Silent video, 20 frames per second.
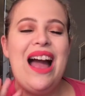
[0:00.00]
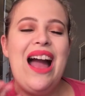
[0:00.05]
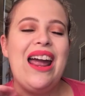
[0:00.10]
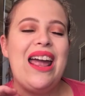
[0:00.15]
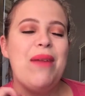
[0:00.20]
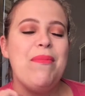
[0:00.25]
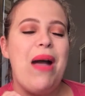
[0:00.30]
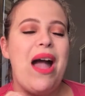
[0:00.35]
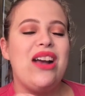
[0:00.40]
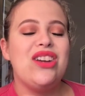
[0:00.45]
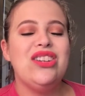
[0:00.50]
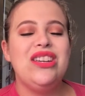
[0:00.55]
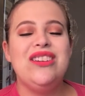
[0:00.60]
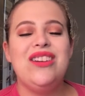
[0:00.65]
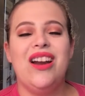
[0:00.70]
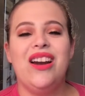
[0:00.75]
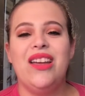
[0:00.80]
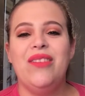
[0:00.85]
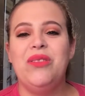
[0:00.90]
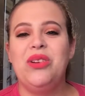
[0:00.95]
I am actually
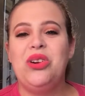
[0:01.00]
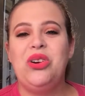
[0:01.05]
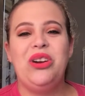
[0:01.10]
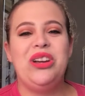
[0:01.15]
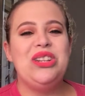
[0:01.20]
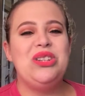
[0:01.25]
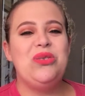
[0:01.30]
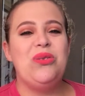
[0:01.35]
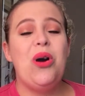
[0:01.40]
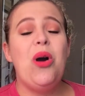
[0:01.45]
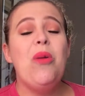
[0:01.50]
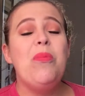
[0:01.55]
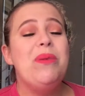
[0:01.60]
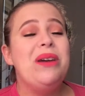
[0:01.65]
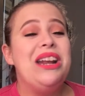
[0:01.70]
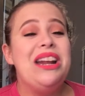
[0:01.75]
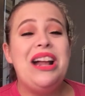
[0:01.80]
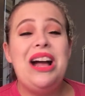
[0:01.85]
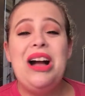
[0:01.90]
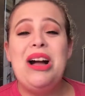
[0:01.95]
not even going to
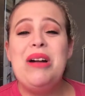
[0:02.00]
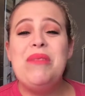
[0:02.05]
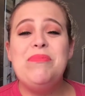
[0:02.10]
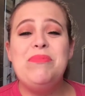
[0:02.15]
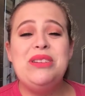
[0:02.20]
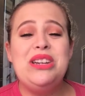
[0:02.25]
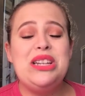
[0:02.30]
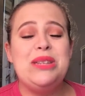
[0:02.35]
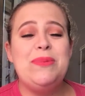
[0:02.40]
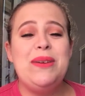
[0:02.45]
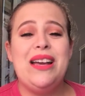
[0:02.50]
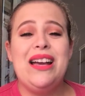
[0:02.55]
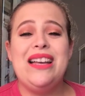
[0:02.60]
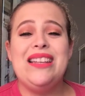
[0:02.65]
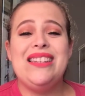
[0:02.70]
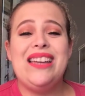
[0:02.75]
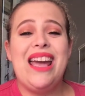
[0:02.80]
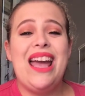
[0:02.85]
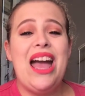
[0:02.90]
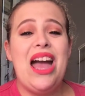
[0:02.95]
open it up just
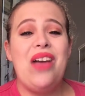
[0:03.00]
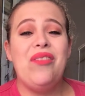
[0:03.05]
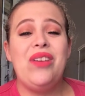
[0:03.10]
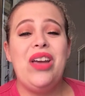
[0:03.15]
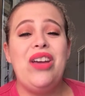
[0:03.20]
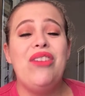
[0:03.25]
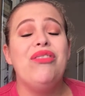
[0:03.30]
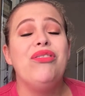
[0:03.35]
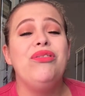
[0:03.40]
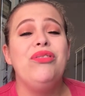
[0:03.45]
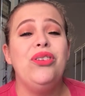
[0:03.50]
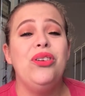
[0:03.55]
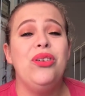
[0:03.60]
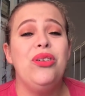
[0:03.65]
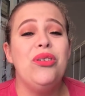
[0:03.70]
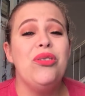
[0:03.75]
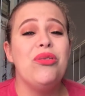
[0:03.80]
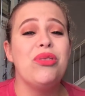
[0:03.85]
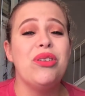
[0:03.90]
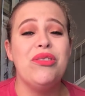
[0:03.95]
because I have a
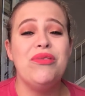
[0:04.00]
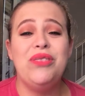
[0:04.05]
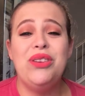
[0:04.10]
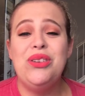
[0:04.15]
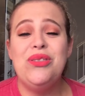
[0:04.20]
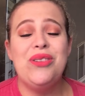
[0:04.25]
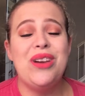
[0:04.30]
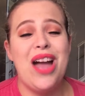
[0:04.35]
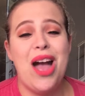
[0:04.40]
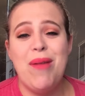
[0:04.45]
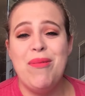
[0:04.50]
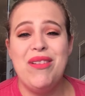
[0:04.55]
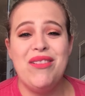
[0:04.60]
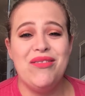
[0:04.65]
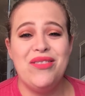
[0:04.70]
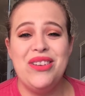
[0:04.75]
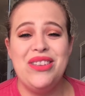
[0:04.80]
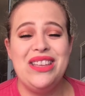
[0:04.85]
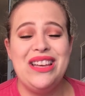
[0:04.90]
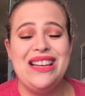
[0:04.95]
full review coming
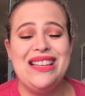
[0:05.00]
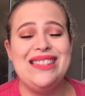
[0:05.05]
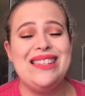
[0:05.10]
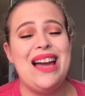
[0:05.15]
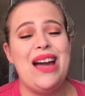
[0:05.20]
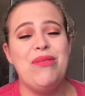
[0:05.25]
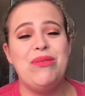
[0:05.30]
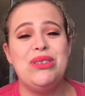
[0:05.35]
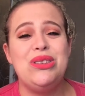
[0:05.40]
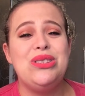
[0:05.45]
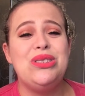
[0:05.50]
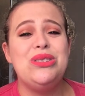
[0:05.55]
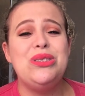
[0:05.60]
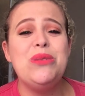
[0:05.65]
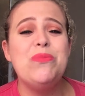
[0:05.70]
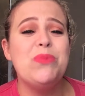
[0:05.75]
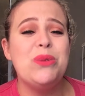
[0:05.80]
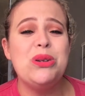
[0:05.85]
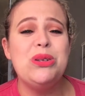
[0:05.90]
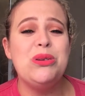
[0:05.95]
for this. I was
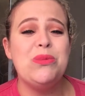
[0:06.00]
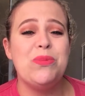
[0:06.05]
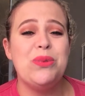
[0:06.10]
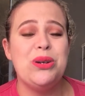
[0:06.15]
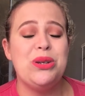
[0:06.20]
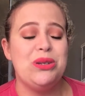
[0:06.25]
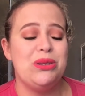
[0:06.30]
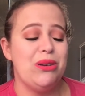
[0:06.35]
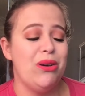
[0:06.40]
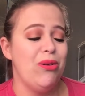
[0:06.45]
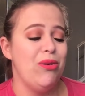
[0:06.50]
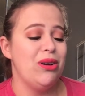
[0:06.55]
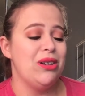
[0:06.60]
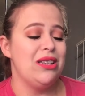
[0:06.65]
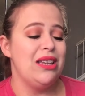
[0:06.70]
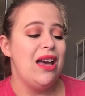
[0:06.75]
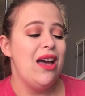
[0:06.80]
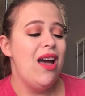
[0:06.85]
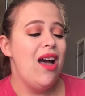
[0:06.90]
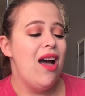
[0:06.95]
super, super
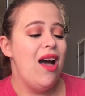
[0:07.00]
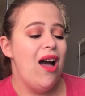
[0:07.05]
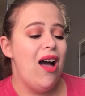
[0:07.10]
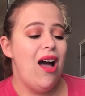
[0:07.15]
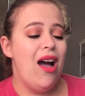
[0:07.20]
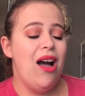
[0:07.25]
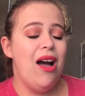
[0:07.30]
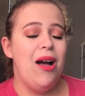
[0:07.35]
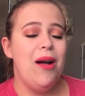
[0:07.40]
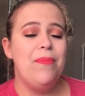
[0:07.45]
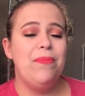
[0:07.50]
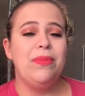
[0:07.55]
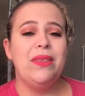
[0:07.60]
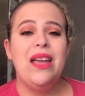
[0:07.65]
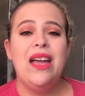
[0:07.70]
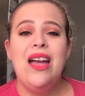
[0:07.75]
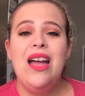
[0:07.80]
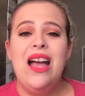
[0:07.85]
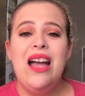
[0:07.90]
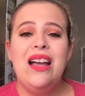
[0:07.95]
stoked.
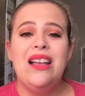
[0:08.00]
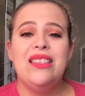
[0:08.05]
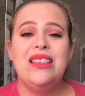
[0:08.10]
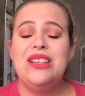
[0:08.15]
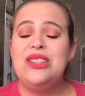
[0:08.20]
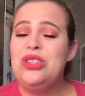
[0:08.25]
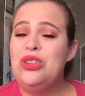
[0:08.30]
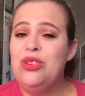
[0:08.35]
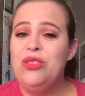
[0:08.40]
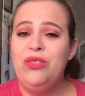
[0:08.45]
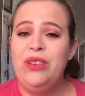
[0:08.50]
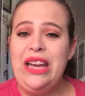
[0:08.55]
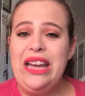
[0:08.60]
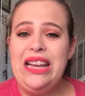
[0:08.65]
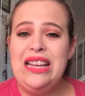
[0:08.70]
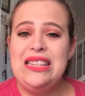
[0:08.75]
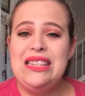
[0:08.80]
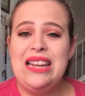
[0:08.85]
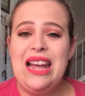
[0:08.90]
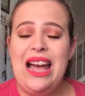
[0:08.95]
The Too
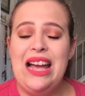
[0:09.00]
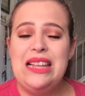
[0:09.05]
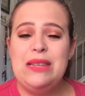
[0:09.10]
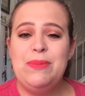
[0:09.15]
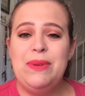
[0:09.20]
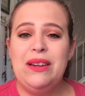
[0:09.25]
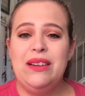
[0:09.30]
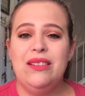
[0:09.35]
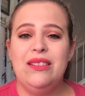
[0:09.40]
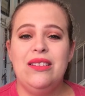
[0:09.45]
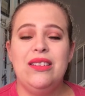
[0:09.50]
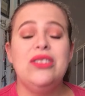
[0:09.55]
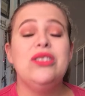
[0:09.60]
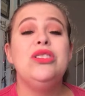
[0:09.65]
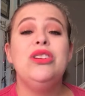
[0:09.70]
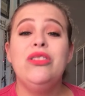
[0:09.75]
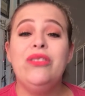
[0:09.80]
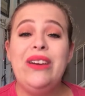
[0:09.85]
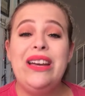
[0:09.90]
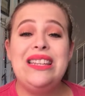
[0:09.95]
Faced
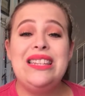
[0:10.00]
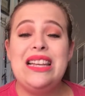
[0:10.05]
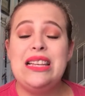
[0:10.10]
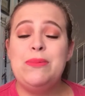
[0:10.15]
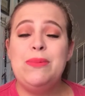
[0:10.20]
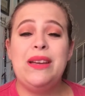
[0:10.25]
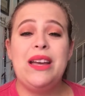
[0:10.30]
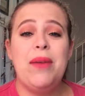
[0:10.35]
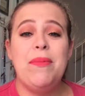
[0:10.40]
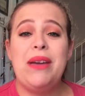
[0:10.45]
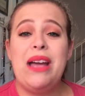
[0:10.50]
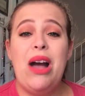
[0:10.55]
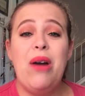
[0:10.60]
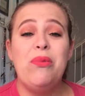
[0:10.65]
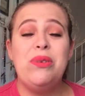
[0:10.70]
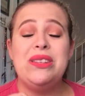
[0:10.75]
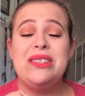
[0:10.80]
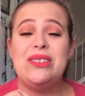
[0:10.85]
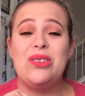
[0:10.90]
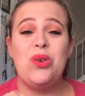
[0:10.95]
has been coming
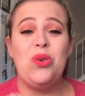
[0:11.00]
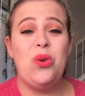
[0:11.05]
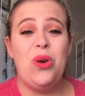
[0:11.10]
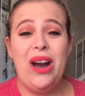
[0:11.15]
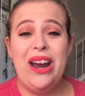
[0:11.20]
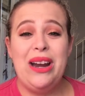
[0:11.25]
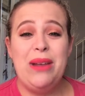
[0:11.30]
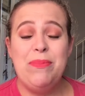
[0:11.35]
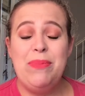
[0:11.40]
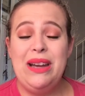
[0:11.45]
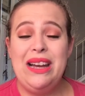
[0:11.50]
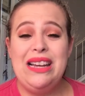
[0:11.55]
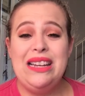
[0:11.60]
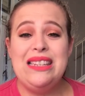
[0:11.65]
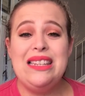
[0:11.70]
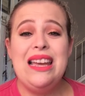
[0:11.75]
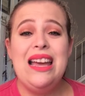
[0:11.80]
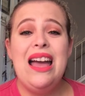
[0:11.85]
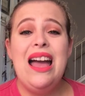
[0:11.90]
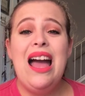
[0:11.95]
out with quite a
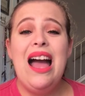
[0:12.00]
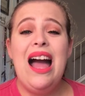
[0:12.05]
bit.